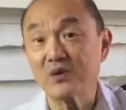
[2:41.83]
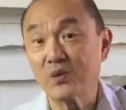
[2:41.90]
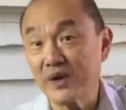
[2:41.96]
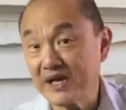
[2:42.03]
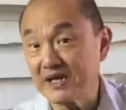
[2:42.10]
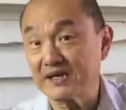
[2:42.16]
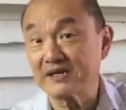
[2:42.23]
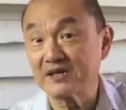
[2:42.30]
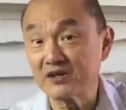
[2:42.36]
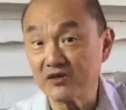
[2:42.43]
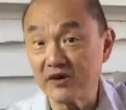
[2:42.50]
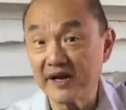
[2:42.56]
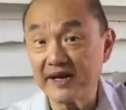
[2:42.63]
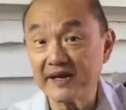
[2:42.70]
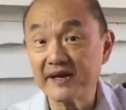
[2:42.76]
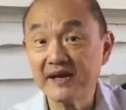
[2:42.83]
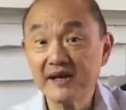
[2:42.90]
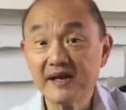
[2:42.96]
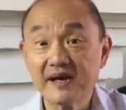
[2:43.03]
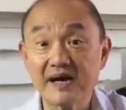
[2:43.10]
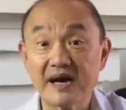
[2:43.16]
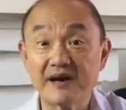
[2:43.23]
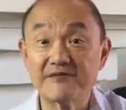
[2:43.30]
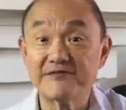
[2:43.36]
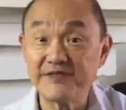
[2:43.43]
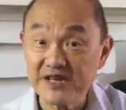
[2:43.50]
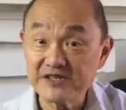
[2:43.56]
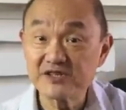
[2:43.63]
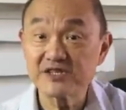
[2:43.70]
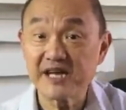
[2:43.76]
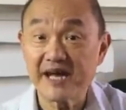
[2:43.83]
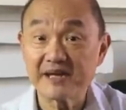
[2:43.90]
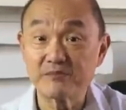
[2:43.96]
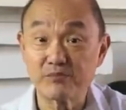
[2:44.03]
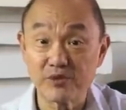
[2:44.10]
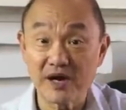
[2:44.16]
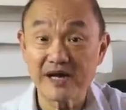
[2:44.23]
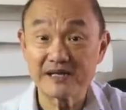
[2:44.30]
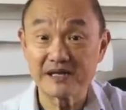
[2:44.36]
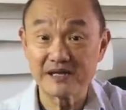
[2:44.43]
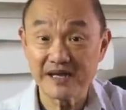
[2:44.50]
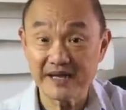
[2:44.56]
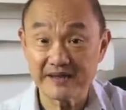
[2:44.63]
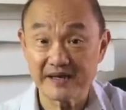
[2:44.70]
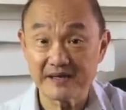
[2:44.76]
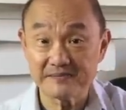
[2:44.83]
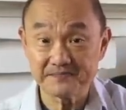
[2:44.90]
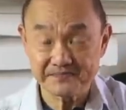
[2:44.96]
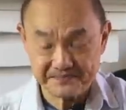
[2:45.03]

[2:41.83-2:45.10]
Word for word: Wicket and Craig veg tan bridle leather.